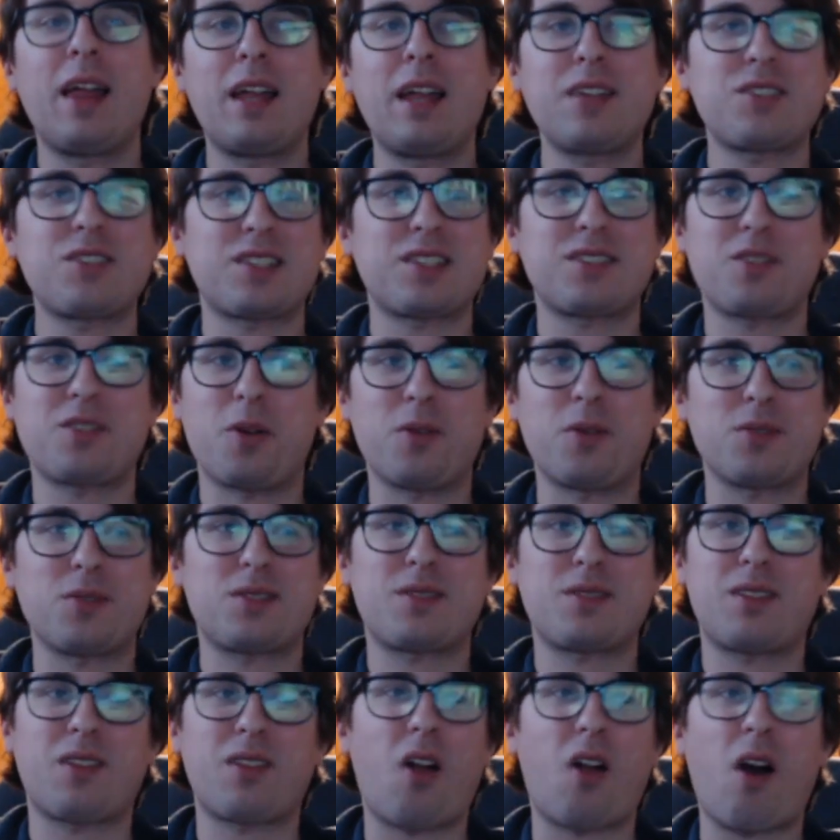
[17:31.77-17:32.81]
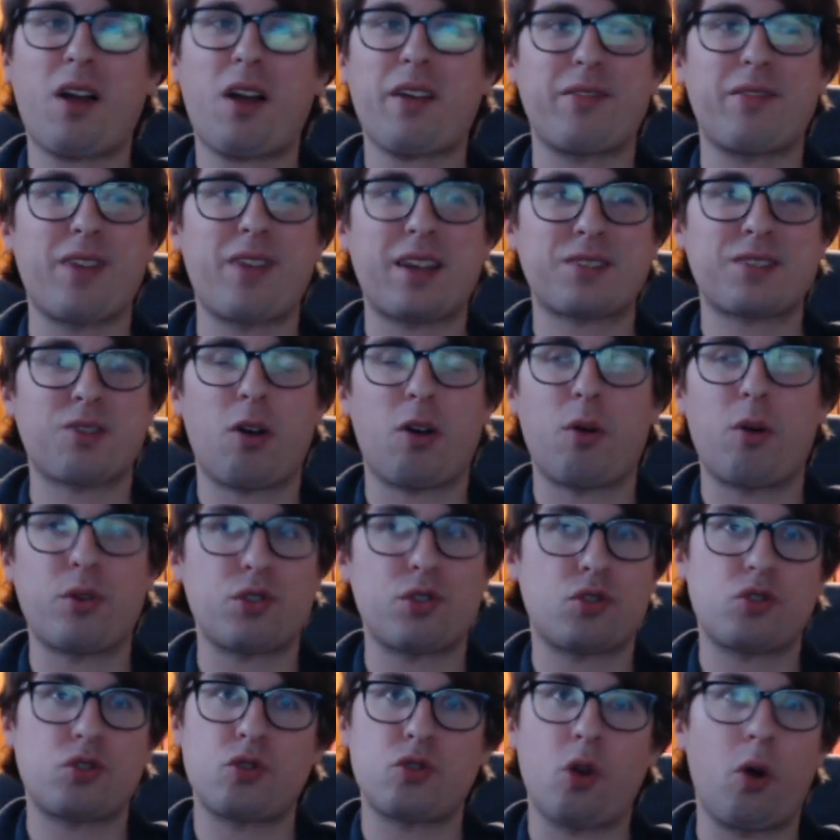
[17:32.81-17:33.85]
Just those lock effects are always
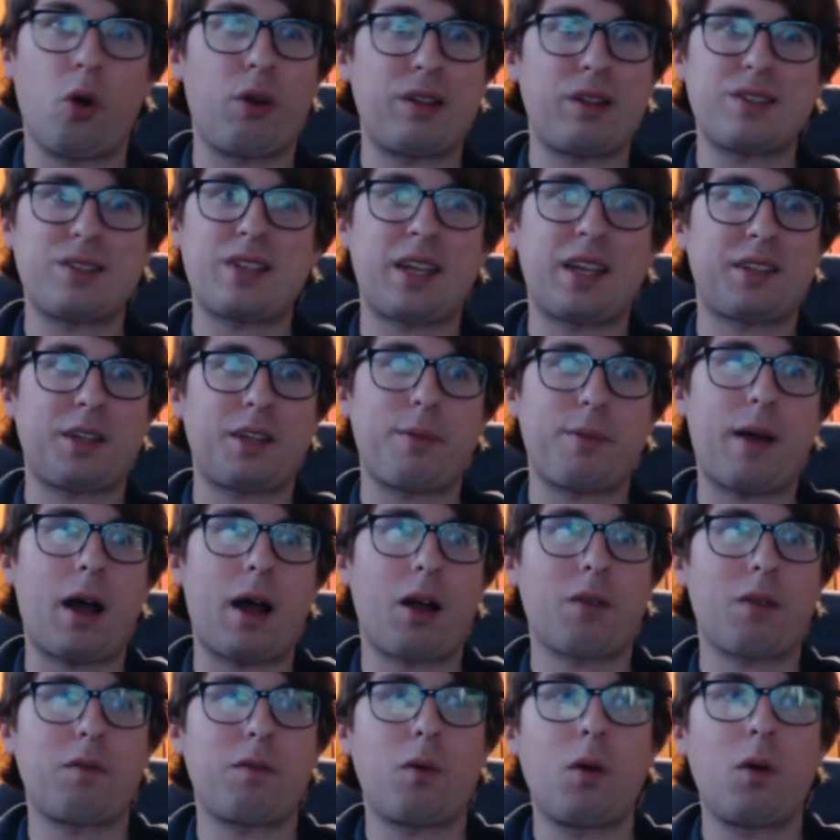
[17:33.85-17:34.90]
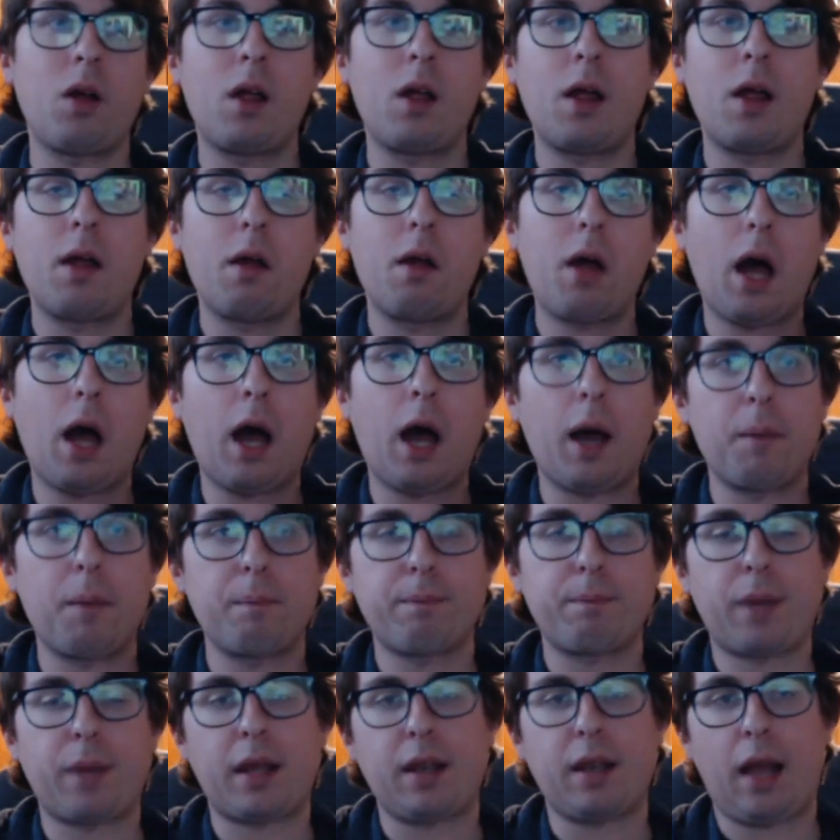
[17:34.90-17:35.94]
so insanely powerful.
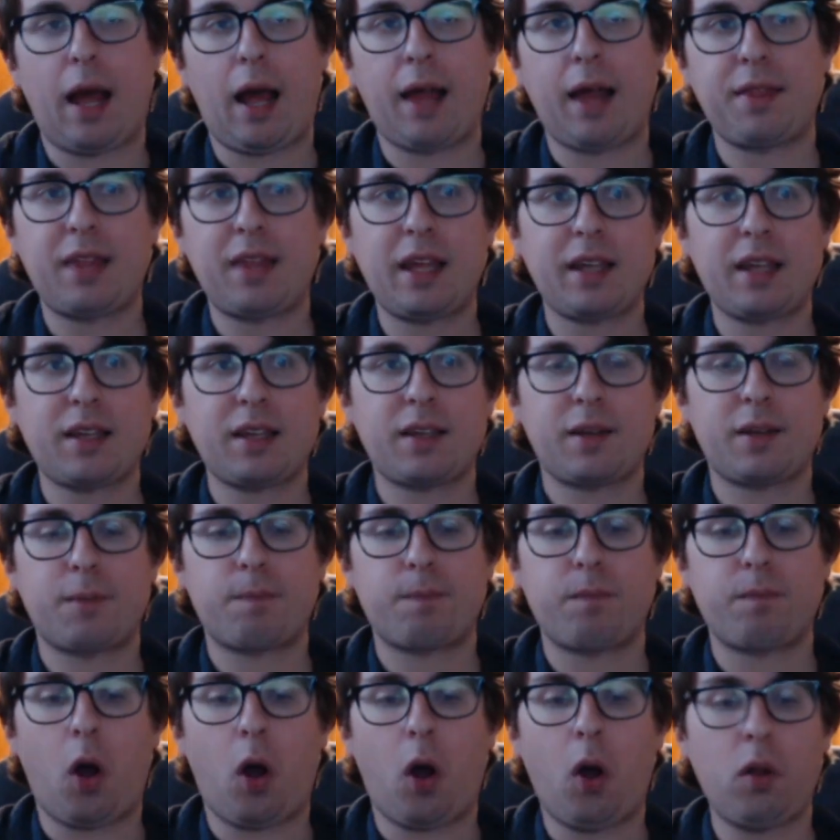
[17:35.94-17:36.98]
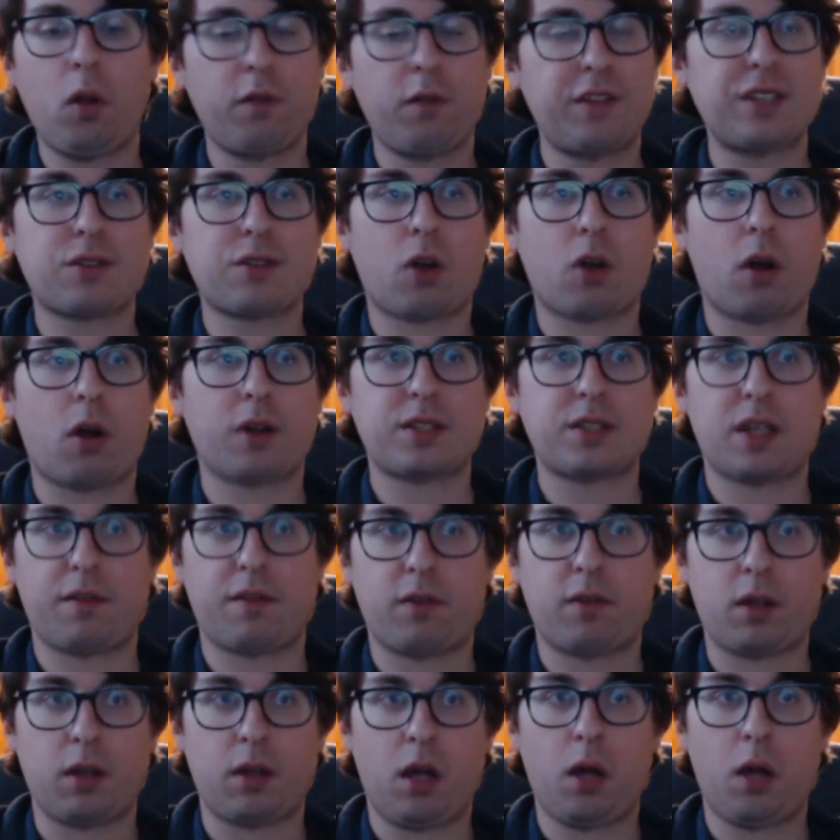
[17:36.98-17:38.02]
But I think all of these cards have
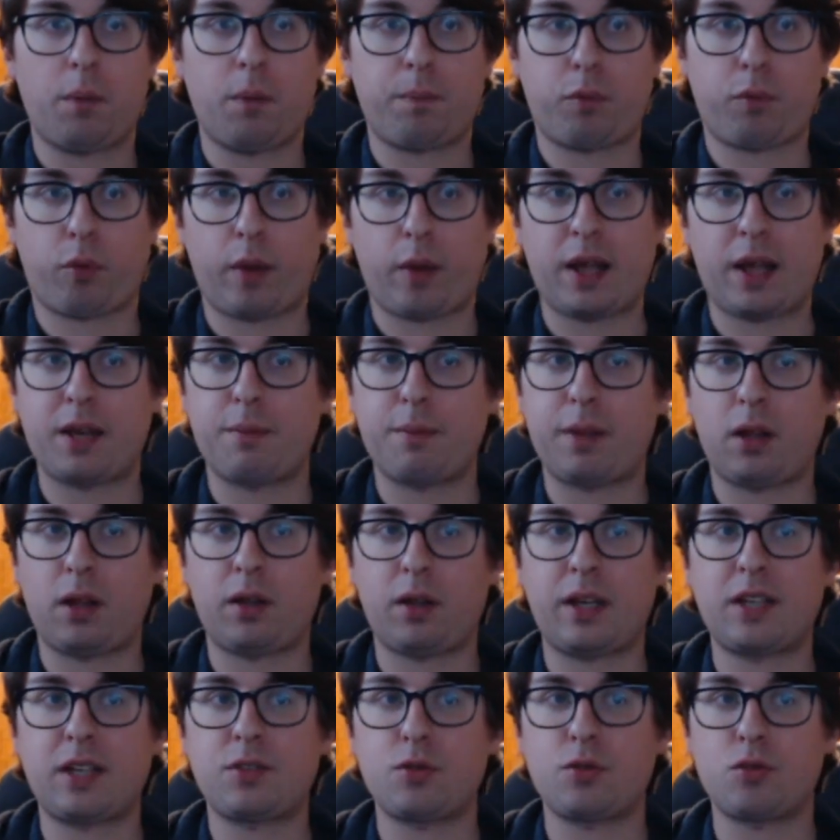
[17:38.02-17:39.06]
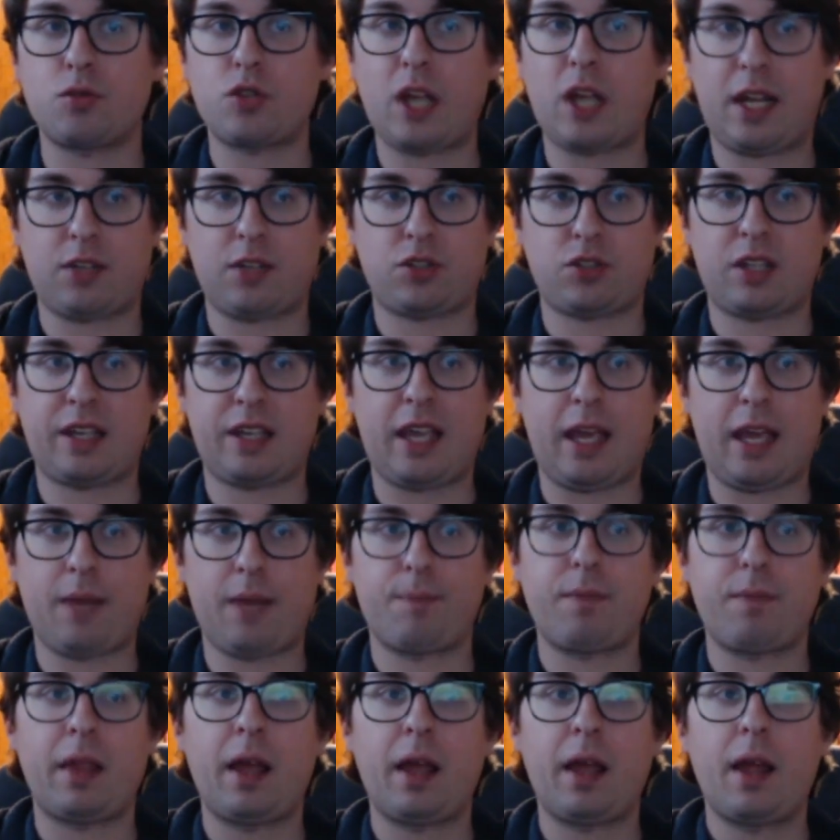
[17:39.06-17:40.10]
a great ability to change the game.